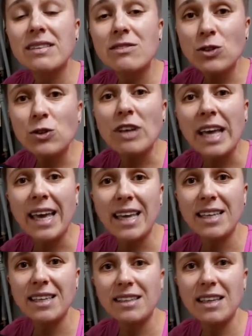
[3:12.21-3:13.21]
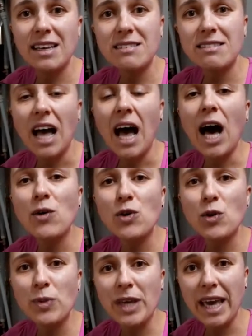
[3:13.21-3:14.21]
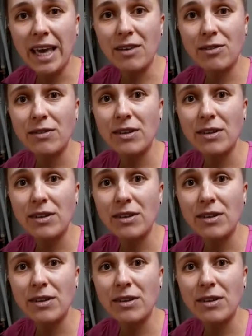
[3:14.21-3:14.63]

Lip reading: today, yes, how you behave.